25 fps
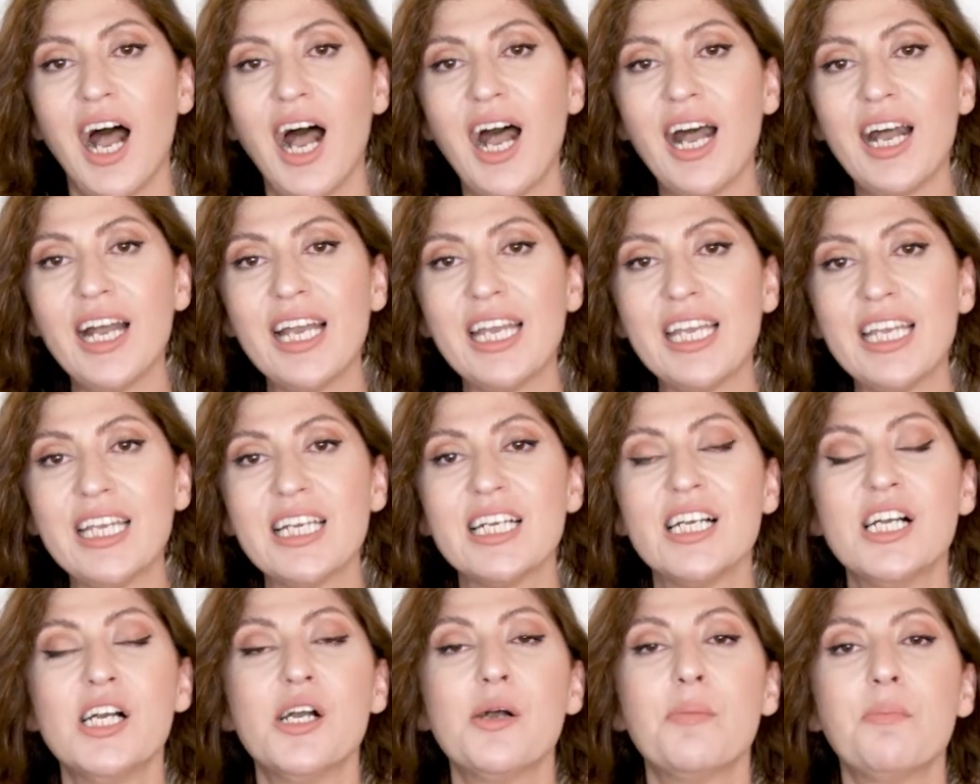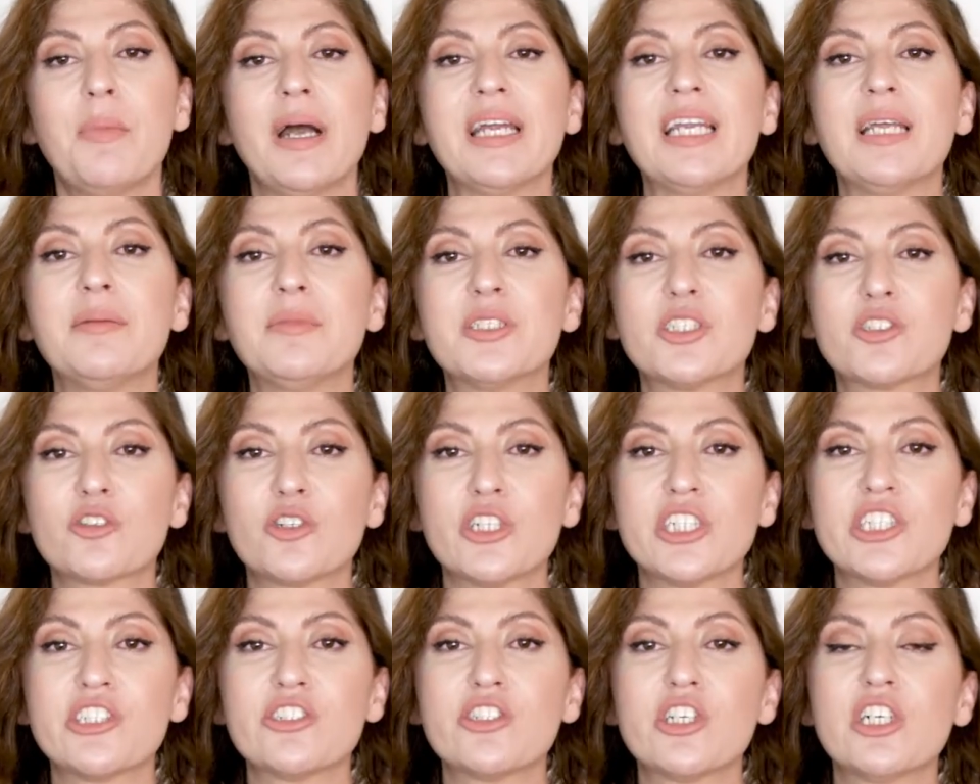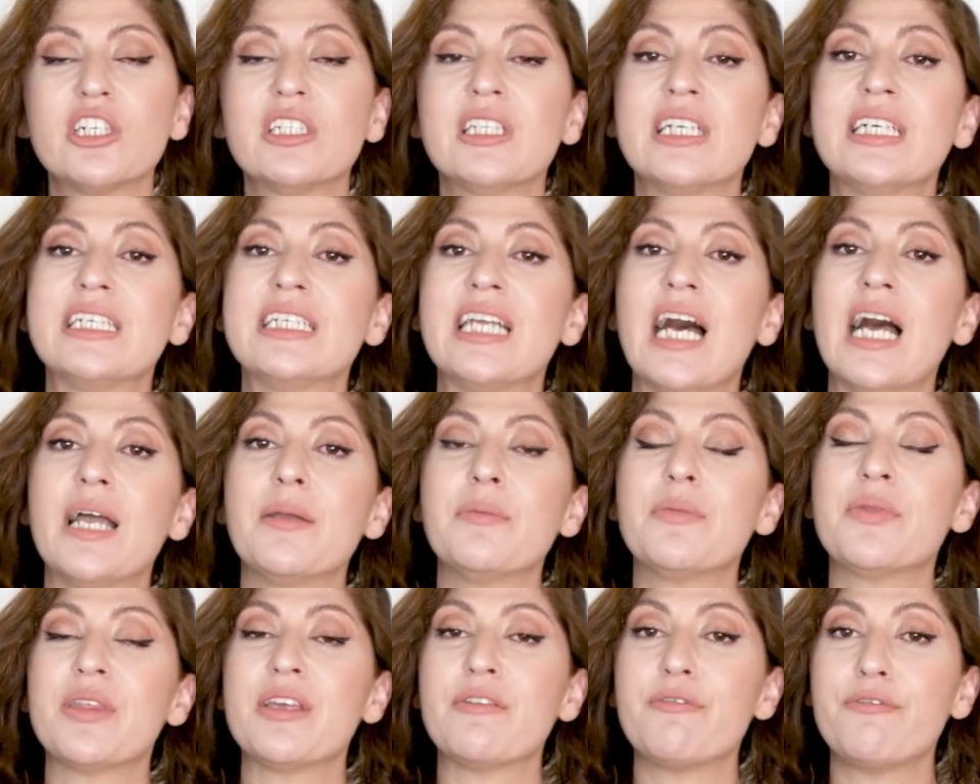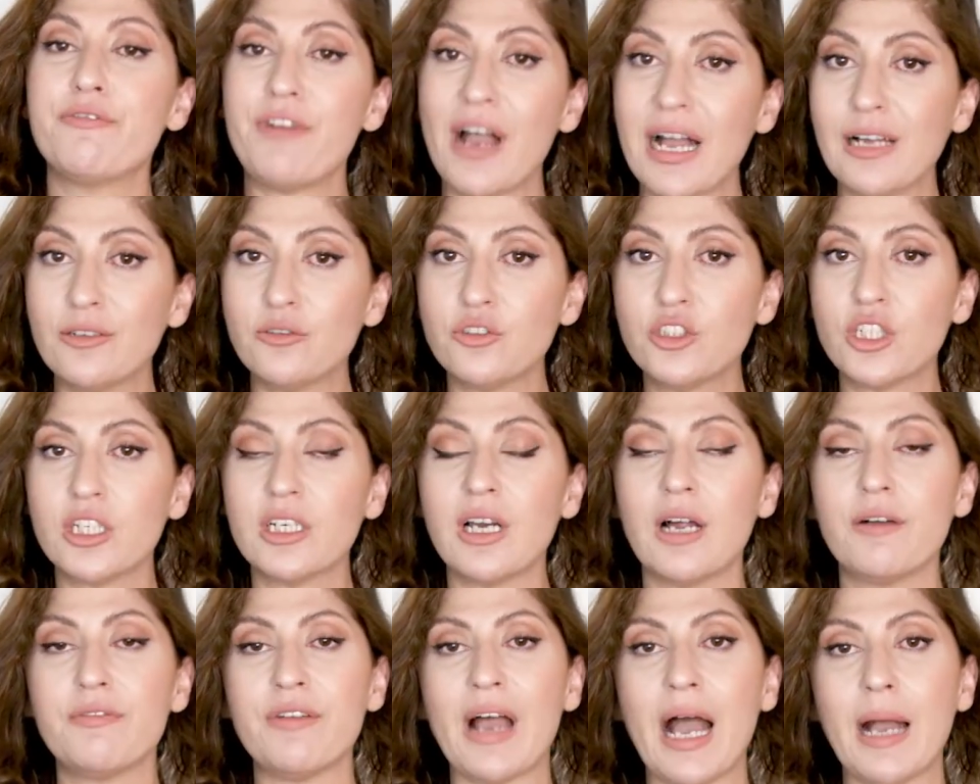hi, my name is Crystal and I'm the founder of